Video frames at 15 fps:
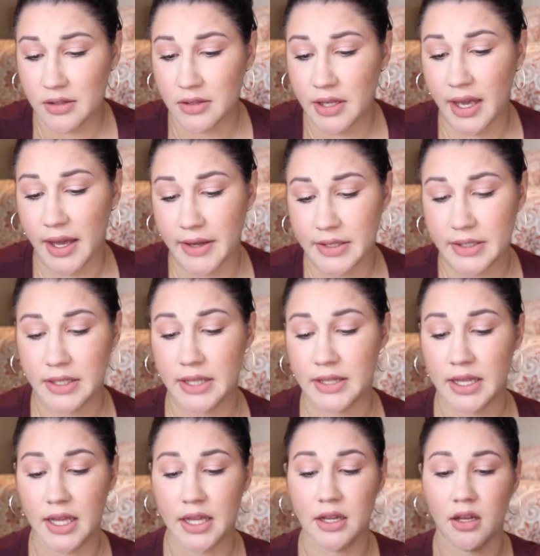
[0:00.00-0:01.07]
Yeah, and
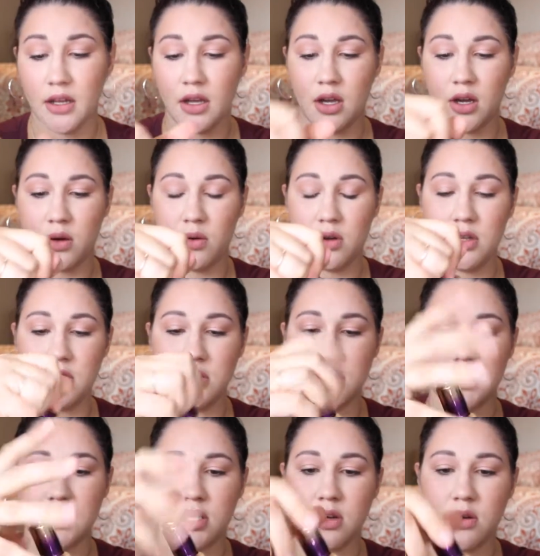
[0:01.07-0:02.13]
then, oh,
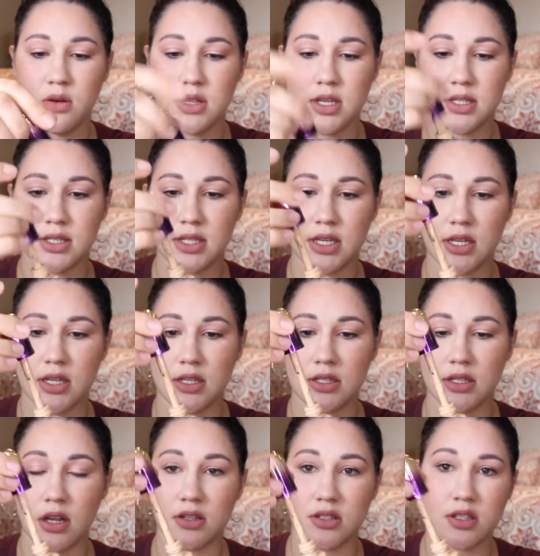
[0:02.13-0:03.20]
so this
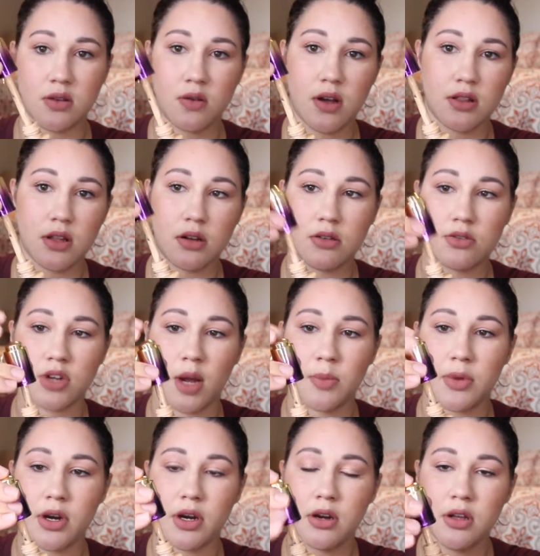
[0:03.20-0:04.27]
is also a little
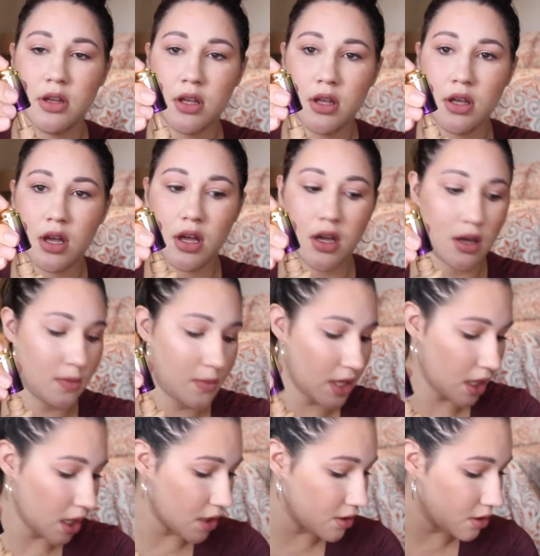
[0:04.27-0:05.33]
dropper.
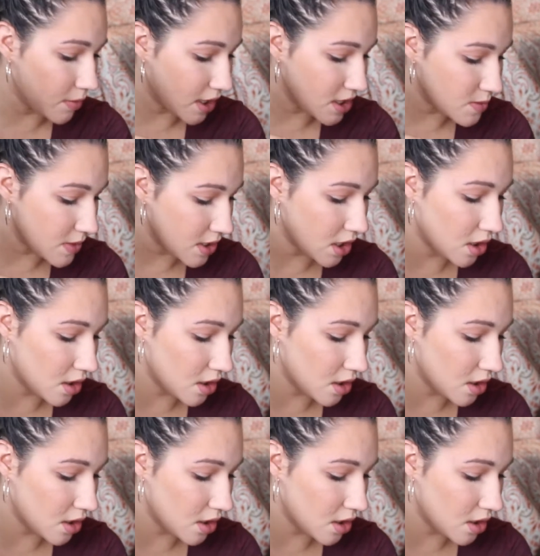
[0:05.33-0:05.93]
It kind of reminds me